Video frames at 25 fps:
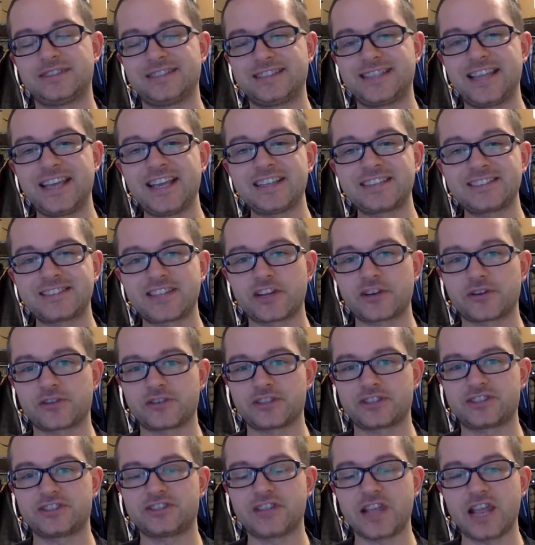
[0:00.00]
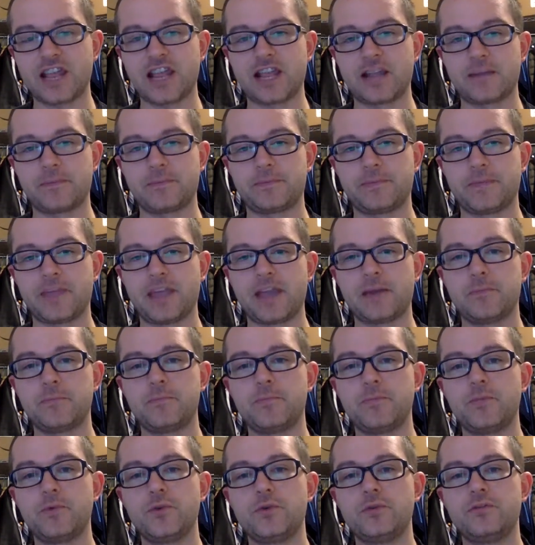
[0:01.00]
things that are the same and
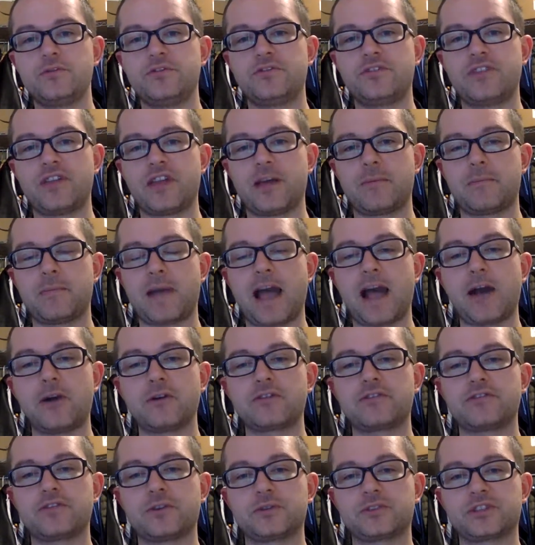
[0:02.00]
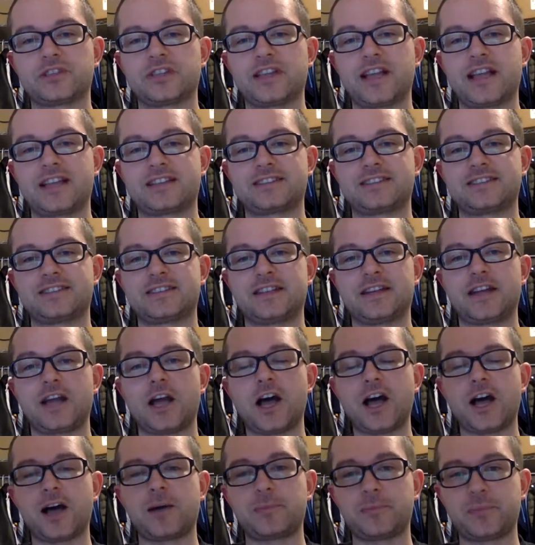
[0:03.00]
move them out of those classes and
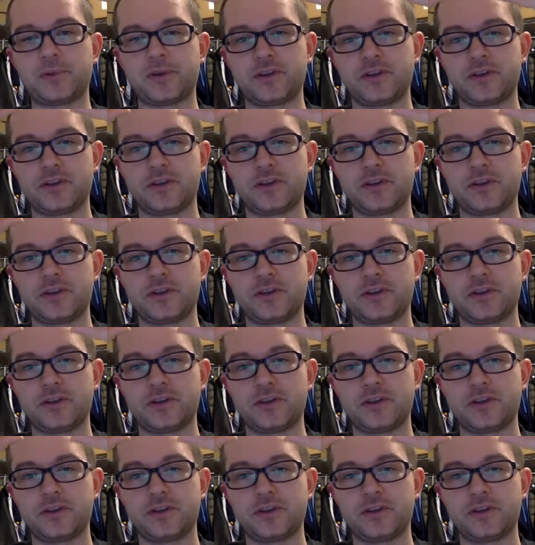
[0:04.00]
up